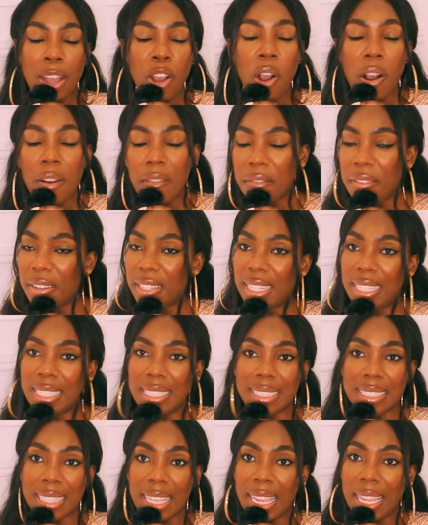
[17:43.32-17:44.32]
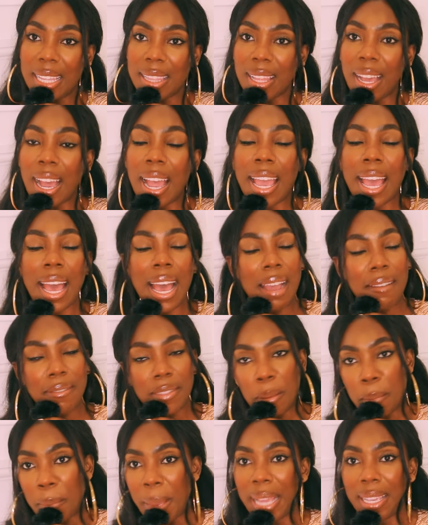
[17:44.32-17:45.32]
confidently say that I have
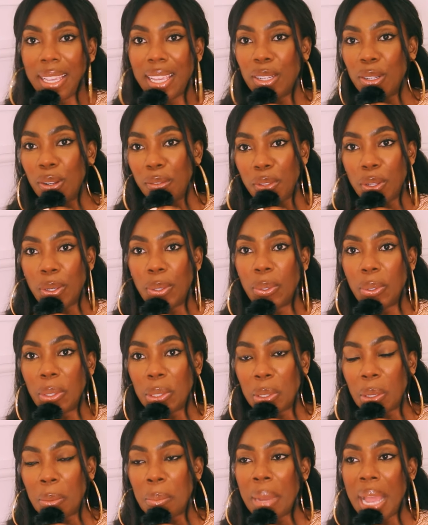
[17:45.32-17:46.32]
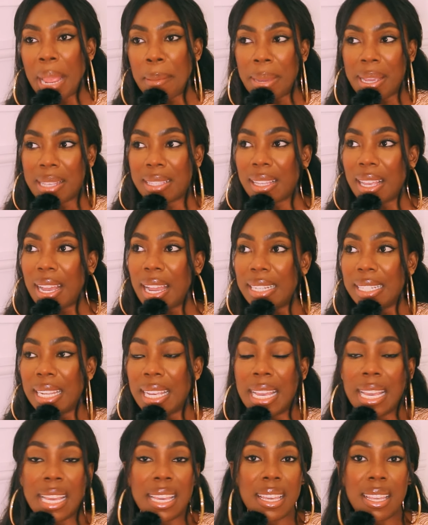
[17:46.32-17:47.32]
the backing of the Lord by my side.
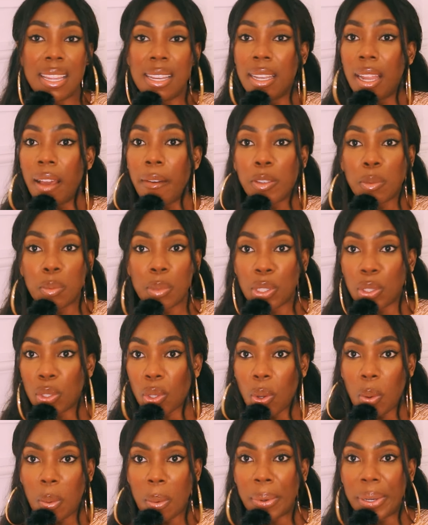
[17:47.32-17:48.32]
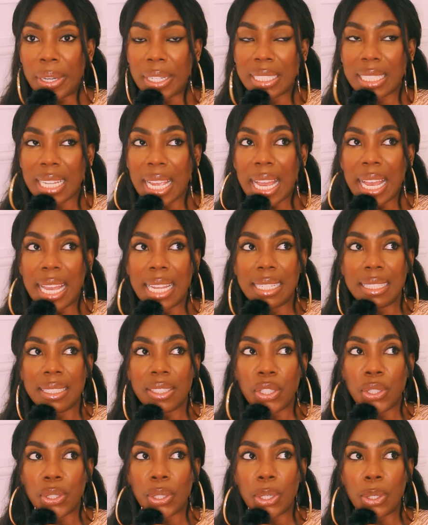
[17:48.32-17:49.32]
He loves me so much,
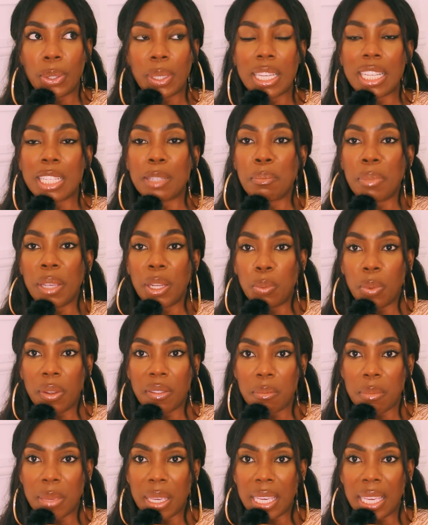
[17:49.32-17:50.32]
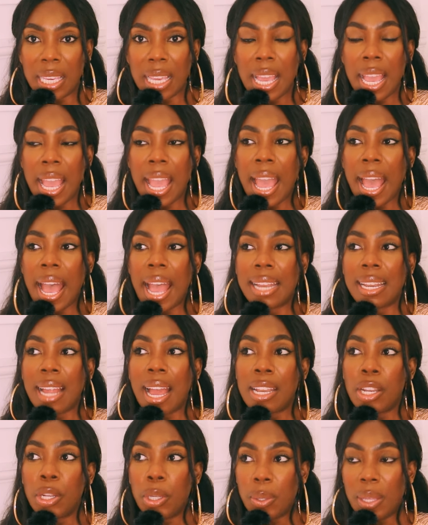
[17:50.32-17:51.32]
and you know, He has been with me, and
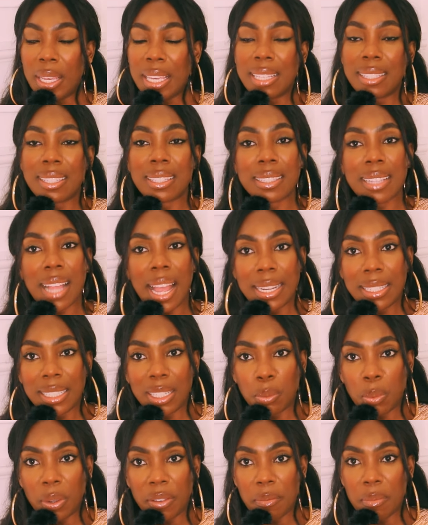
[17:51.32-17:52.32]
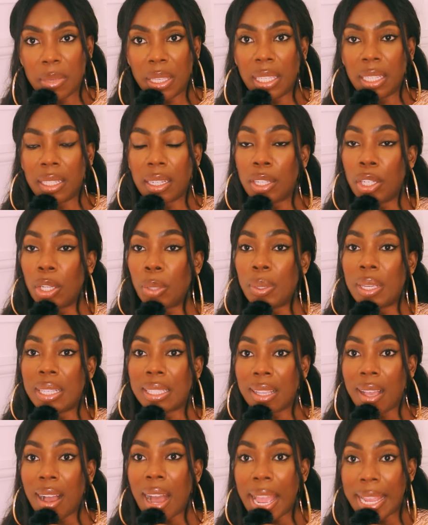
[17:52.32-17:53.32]
I know that He's standing with me, and I know
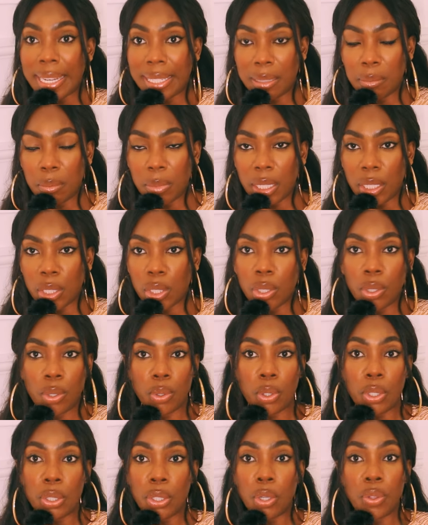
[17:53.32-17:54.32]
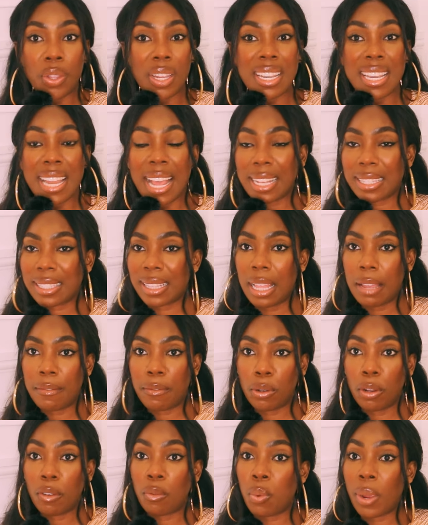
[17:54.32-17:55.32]
He's guiding me to, you know, the next
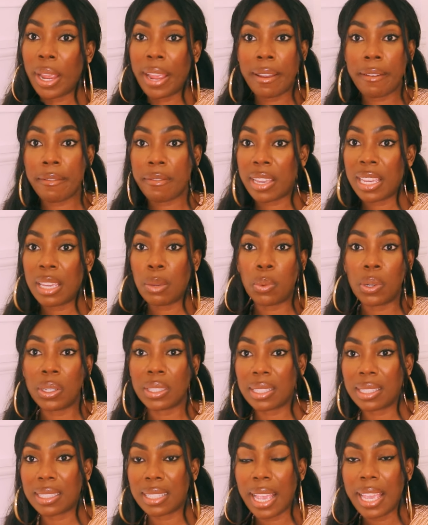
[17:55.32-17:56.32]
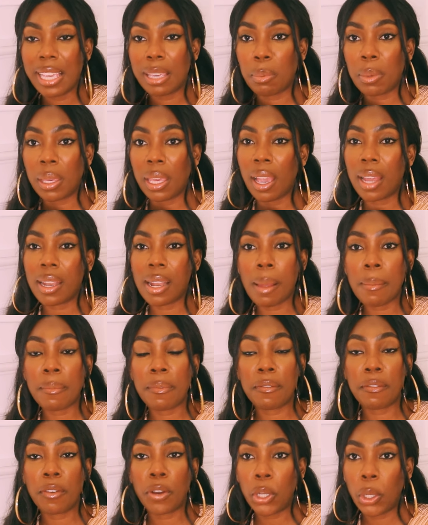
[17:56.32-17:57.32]
level of wherever He wants to take me, and I'm
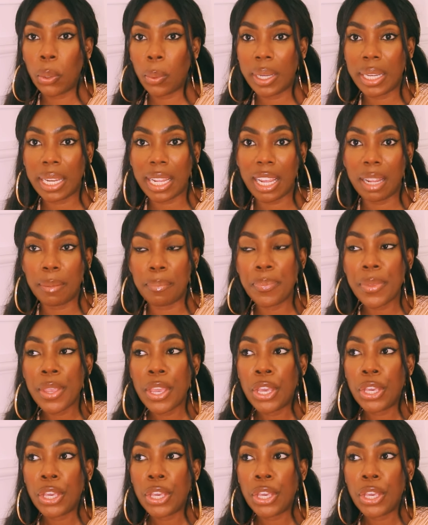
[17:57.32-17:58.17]
following Him.